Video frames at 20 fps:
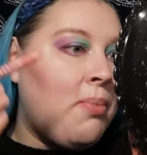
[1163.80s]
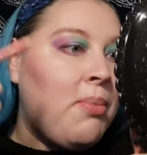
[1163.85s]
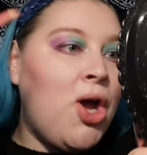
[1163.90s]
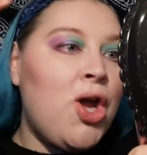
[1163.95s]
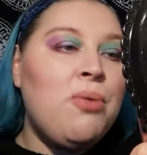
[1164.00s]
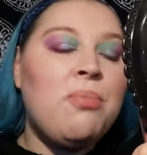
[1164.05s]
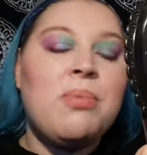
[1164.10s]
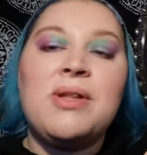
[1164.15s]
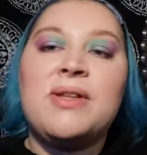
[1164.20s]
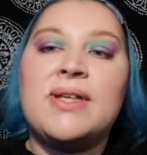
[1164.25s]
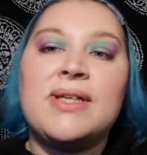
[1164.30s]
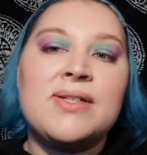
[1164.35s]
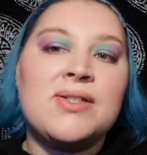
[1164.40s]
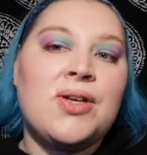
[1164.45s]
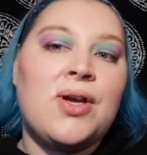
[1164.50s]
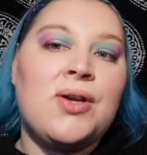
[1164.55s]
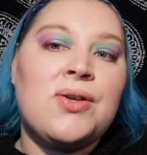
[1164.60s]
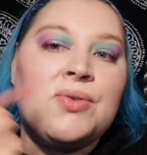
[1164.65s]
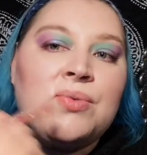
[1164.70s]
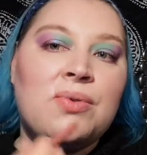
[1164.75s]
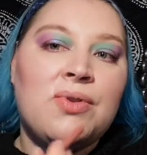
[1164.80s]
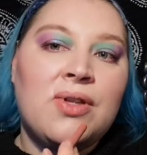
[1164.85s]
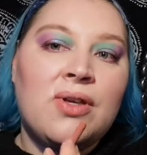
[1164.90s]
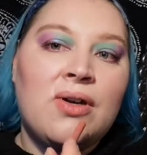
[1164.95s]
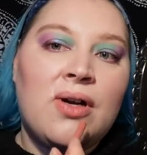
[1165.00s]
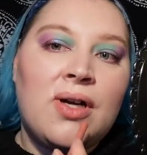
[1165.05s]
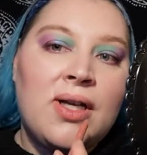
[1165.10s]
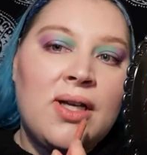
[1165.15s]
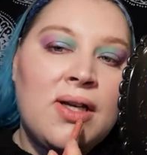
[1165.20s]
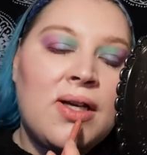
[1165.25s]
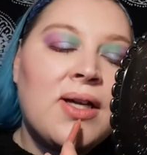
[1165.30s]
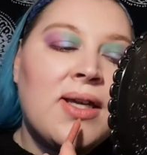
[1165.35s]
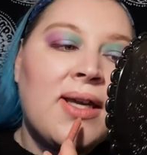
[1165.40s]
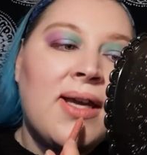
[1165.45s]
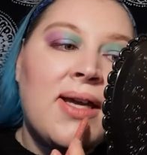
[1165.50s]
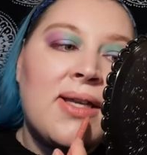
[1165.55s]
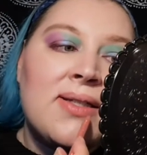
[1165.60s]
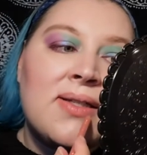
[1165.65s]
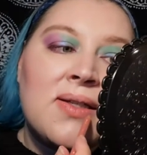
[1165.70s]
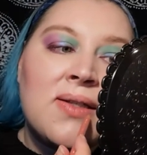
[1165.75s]
Hoping this goes with the eye look.
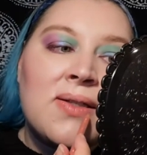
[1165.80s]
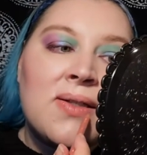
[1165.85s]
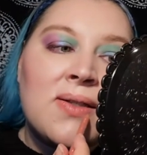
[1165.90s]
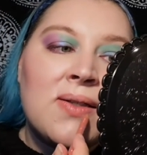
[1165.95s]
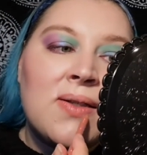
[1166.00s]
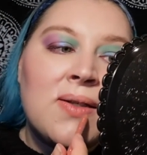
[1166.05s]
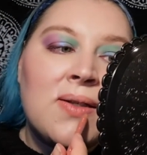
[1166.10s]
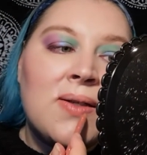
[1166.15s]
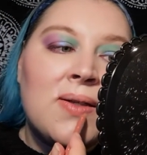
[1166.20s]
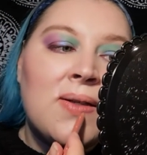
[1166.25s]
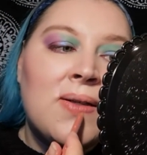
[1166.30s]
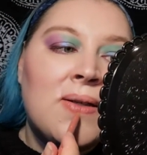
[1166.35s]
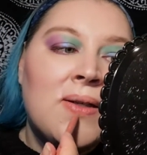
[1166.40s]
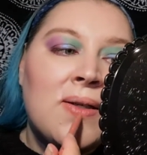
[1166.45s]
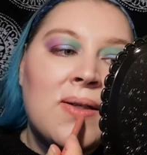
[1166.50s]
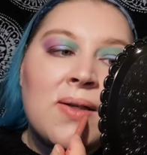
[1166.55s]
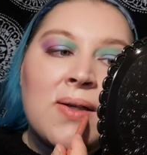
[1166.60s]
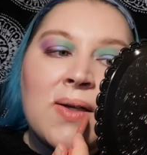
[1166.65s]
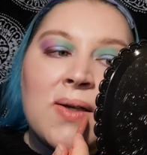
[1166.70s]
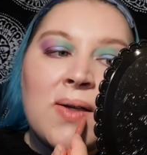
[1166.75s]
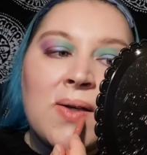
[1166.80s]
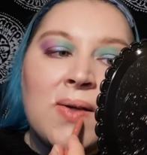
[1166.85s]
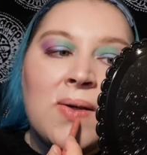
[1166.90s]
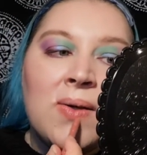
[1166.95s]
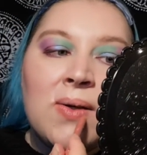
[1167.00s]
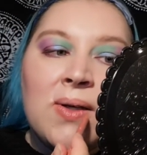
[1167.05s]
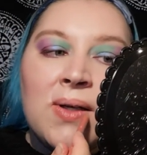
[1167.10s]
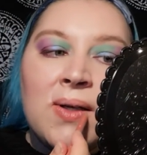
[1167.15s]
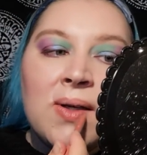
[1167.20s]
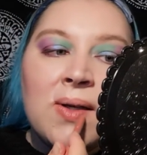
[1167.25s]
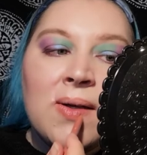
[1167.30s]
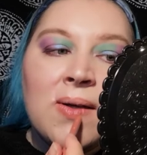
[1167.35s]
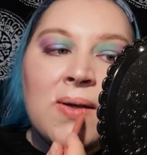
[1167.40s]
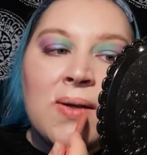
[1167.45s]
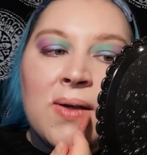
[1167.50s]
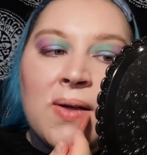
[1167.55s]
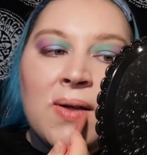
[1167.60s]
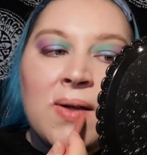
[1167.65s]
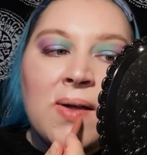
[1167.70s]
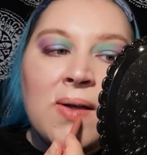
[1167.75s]
Yeah, it does. Like a nudie
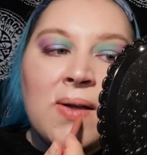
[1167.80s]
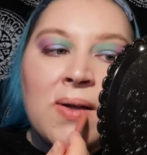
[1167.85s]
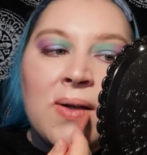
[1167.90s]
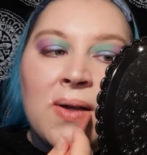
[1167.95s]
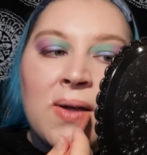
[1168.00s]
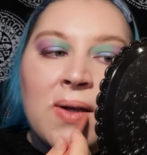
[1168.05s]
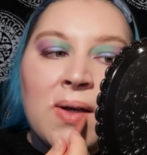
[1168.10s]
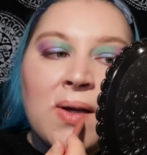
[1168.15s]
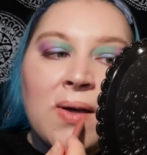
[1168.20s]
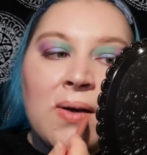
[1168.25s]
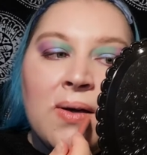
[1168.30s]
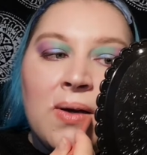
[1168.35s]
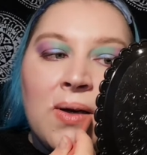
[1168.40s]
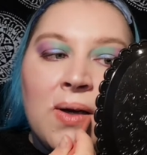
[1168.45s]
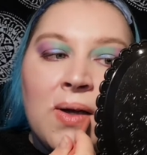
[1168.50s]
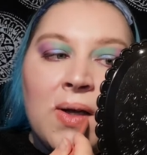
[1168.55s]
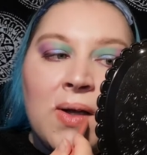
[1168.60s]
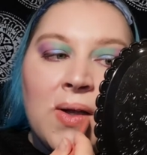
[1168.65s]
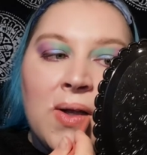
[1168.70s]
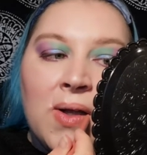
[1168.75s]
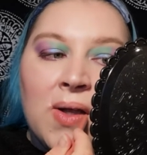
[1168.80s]
colour.